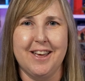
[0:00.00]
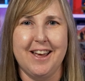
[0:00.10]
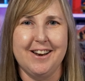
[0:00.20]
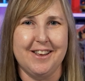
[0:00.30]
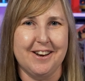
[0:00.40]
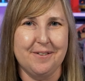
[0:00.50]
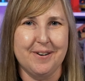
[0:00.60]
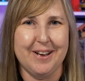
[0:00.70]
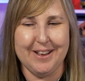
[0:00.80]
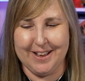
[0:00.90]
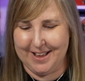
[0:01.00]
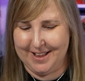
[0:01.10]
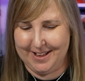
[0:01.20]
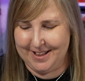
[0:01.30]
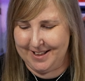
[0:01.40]
the candy anyway.
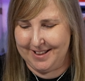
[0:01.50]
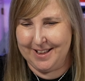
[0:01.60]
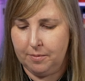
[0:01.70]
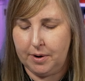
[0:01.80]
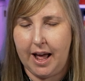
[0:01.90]
But